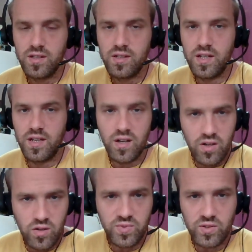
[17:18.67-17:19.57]
And I
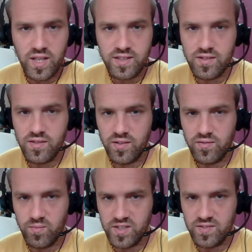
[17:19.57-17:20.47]
hope you get something
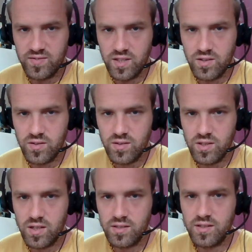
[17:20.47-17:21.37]
from this video,
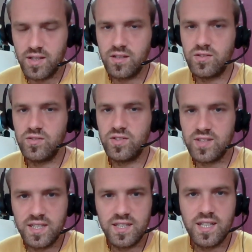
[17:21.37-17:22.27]
that to
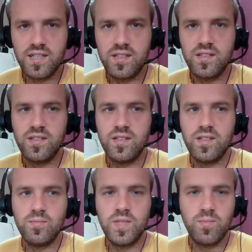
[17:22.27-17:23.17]
see that
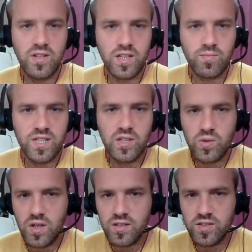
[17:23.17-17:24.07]
people like me who
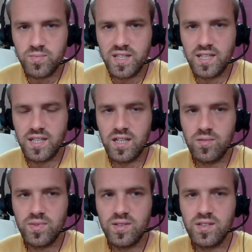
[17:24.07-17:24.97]
are speaking
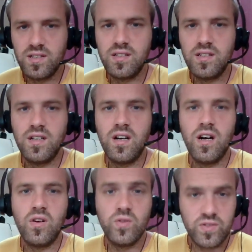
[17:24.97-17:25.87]
up
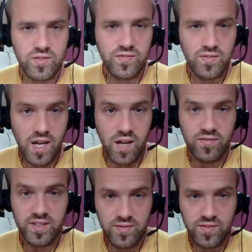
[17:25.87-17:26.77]
also
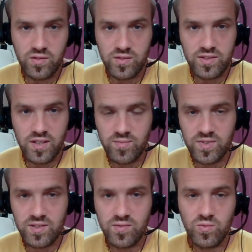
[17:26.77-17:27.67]
have difficult
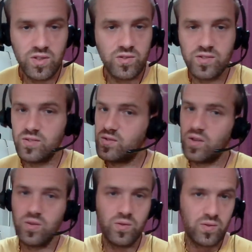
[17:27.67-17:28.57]
times. We also
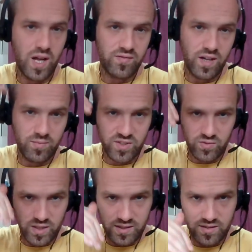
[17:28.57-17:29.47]
have
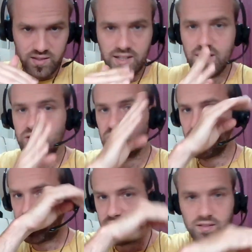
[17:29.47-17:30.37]
upswings and
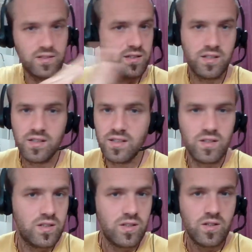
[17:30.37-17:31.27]
downswings, and
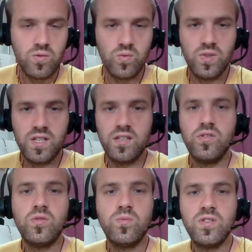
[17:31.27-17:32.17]
we're
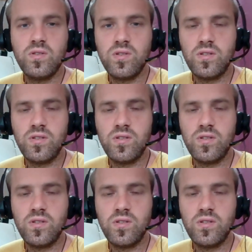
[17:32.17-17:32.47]
normal,